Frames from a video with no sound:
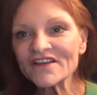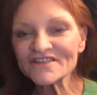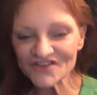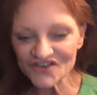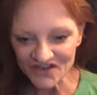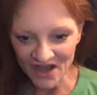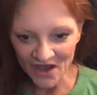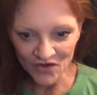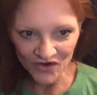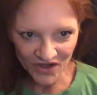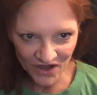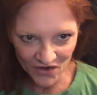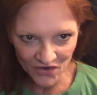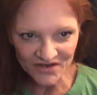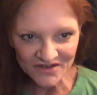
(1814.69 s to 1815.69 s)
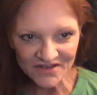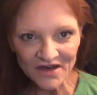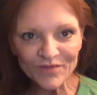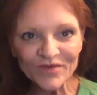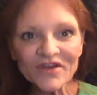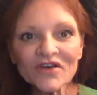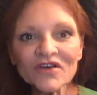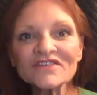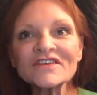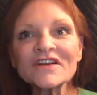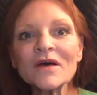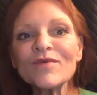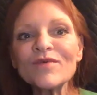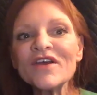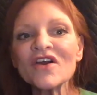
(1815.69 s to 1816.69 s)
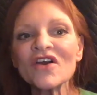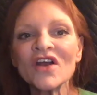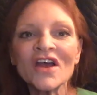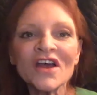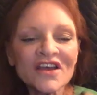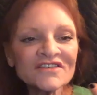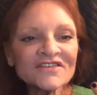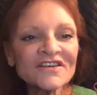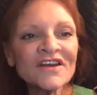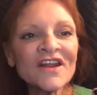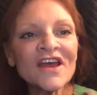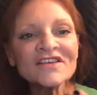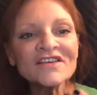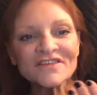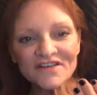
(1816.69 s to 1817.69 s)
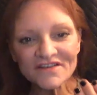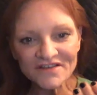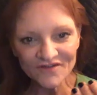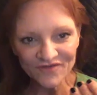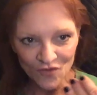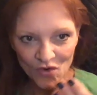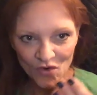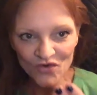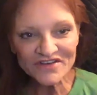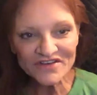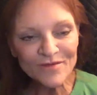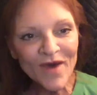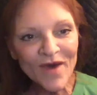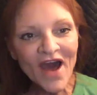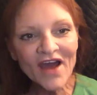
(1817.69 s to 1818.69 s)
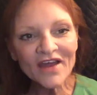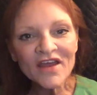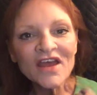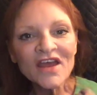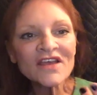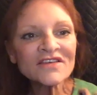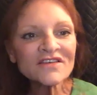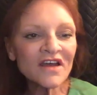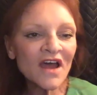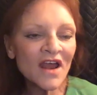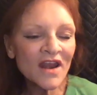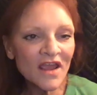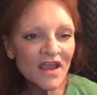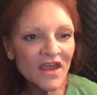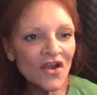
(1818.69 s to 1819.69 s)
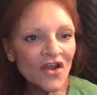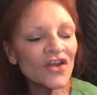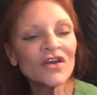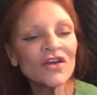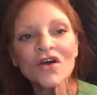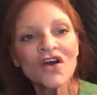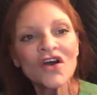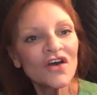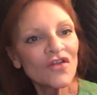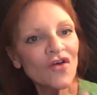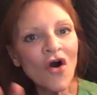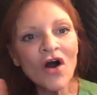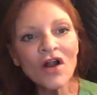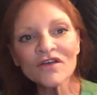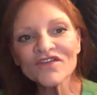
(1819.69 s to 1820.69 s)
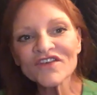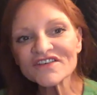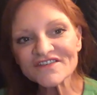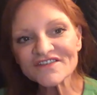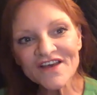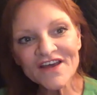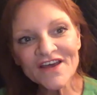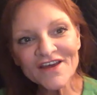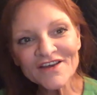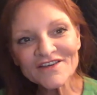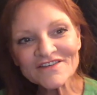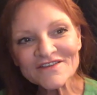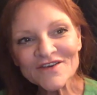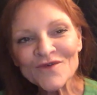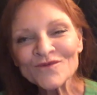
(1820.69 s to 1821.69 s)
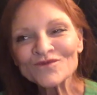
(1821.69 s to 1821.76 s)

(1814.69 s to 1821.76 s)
Is she down here? Is it up here? Is it up here? Is it nasal? Is it forward? Is it back? Is it kind of here? All of these things.